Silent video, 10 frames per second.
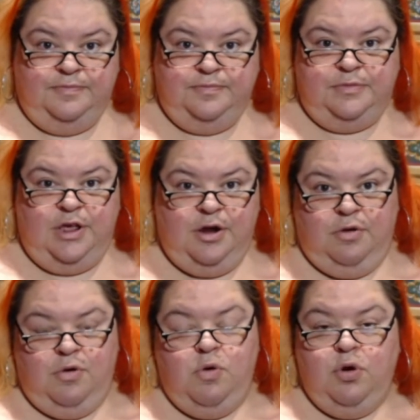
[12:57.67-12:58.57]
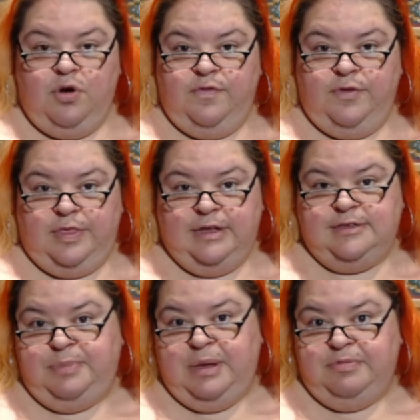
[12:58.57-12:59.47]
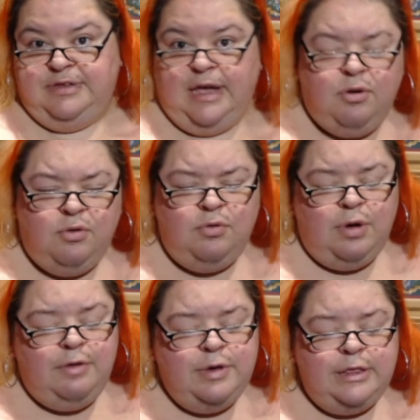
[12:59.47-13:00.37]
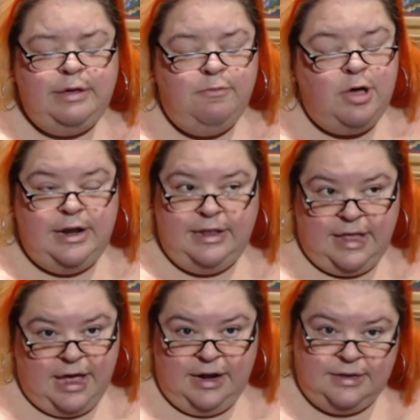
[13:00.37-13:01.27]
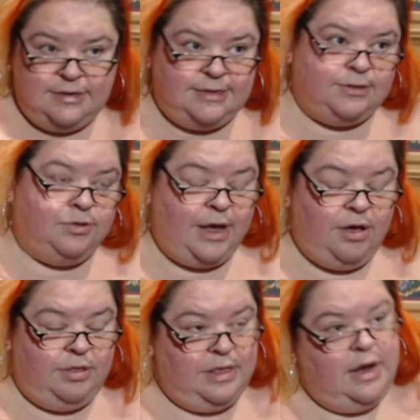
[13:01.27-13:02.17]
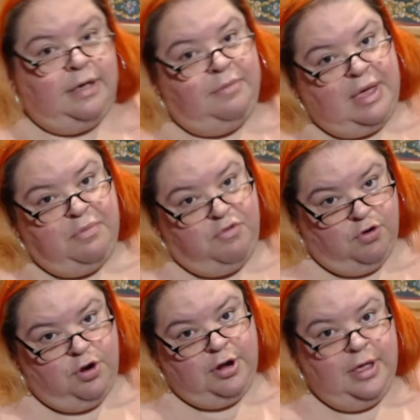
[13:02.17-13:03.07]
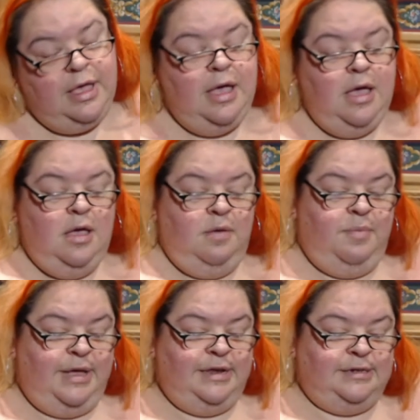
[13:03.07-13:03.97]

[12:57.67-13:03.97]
you know, order for things that people say, oh, I really wanted that, and it's sold out, then I can make more. But